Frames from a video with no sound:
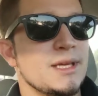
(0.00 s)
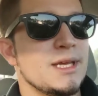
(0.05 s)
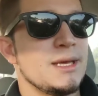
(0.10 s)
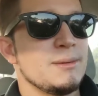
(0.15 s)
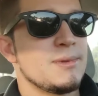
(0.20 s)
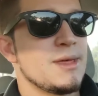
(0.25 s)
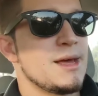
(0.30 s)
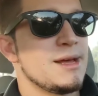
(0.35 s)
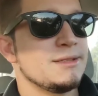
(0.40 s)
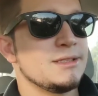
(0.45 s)

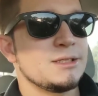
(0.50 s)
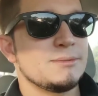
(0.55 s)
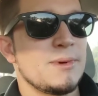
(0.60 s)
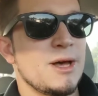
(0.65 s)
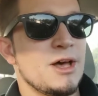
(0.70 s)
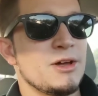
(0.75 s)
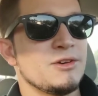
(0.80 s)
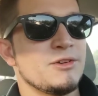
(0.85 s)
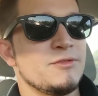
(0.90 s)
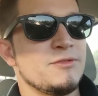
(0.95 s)
keep that
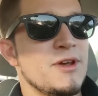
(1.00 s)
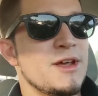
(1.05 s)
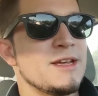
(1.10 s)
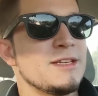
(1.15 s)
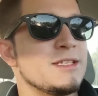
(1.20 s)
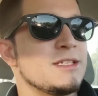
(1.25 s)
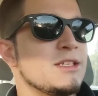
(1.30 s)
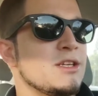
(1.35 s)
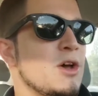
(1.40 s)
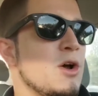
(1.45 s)
smile on your
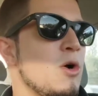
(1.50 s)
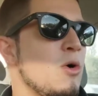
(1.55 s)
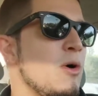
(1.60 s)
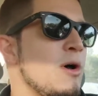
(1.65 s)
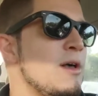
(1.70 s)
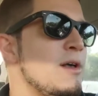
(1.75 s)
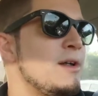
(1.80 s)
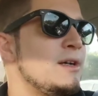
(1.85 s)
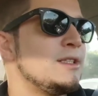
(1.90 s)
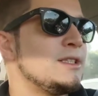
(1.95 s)
face.
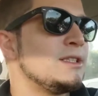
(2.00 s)
So